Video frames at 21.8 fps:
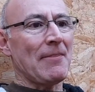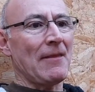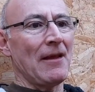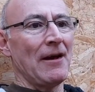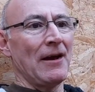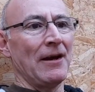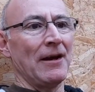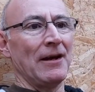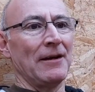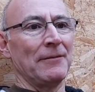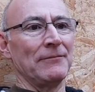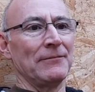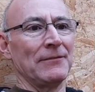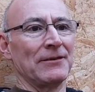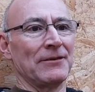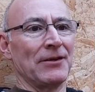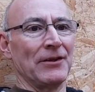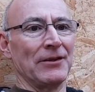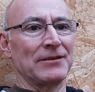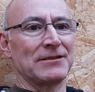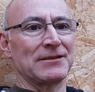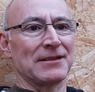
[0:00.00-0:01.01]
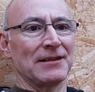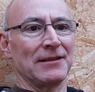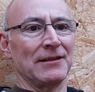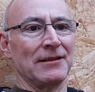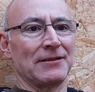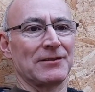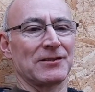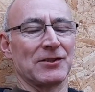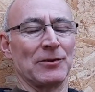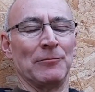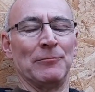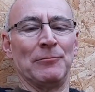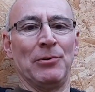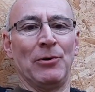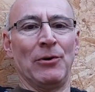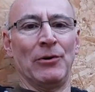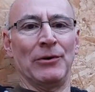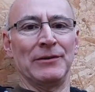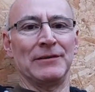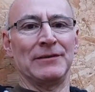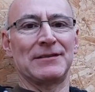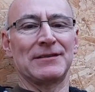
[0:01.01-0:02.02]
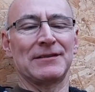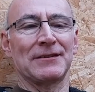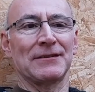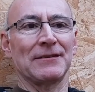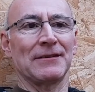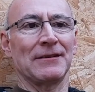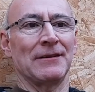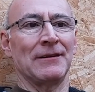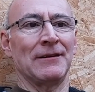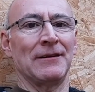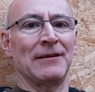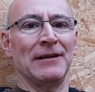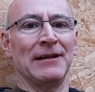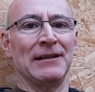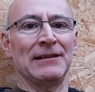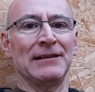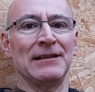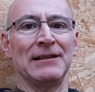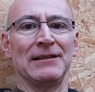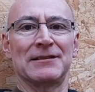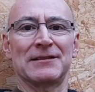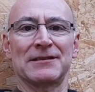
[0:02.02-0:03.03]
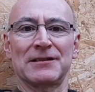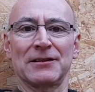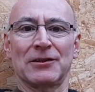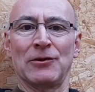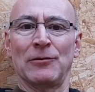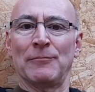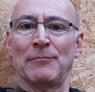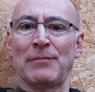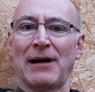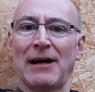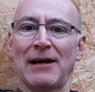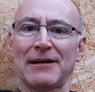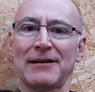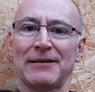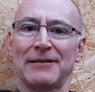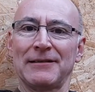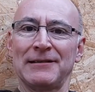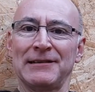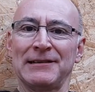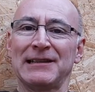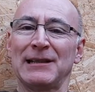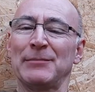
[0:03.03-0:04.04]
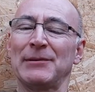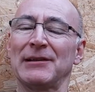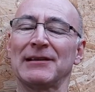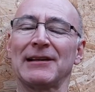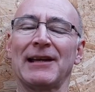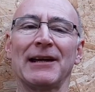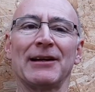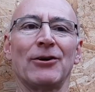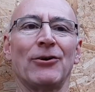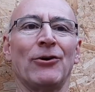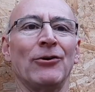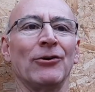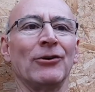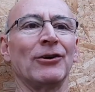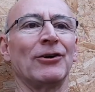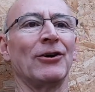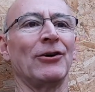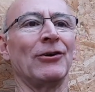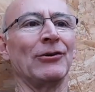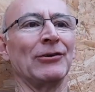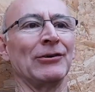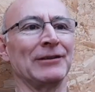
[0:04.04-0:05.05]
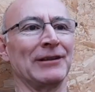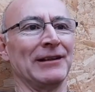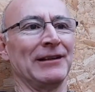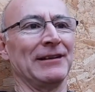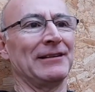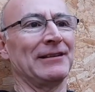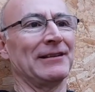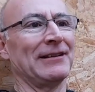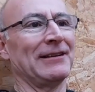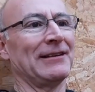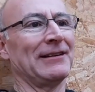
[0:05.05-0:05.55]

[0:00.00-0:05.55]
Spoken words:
that at some point it needs to come back, a little bit like Hong Kong did.